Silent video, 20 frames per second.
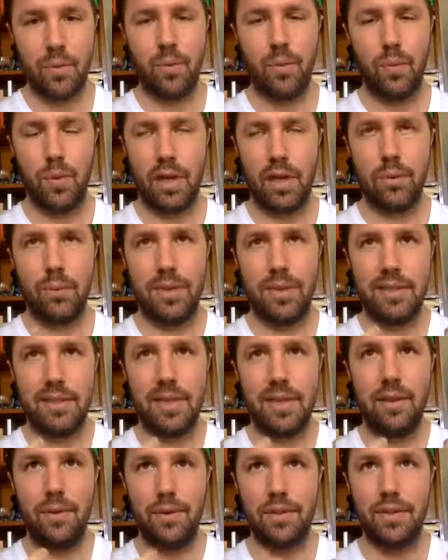Why do we
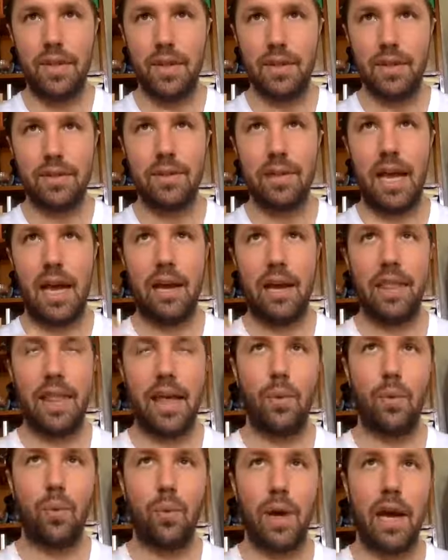say those things? How did
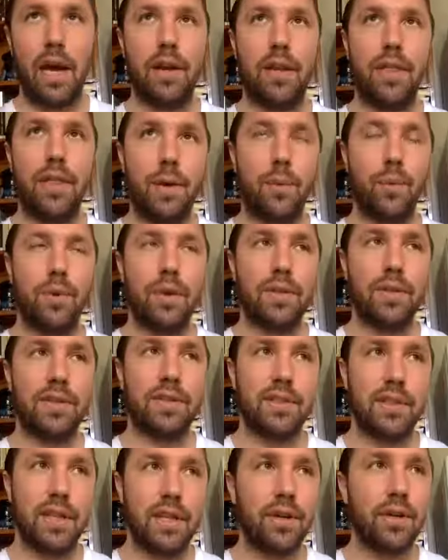that word
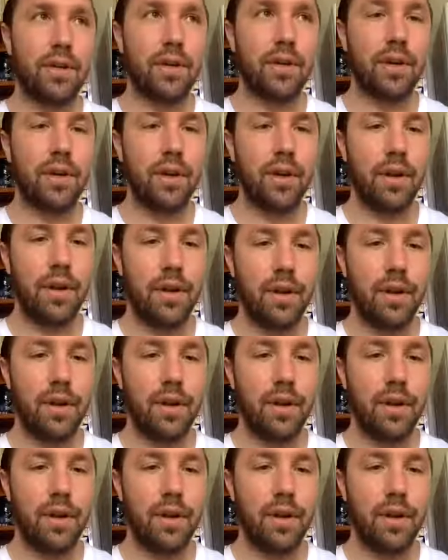centered